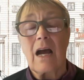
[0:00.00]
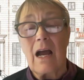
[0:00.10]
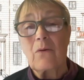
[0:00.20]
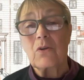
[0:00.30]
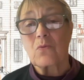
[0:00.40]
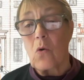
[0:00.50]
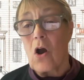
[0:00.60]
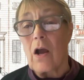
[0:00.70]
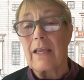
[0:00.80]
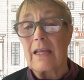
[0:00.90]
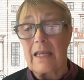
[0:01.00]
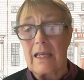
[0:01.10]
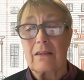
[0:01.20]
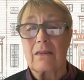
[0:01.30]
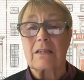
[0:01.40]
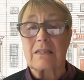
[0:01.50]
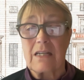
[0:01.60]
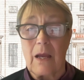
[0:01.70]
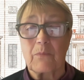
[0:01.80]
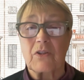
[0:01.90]
I was walking in the
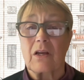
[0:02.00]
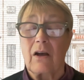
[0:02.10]
steps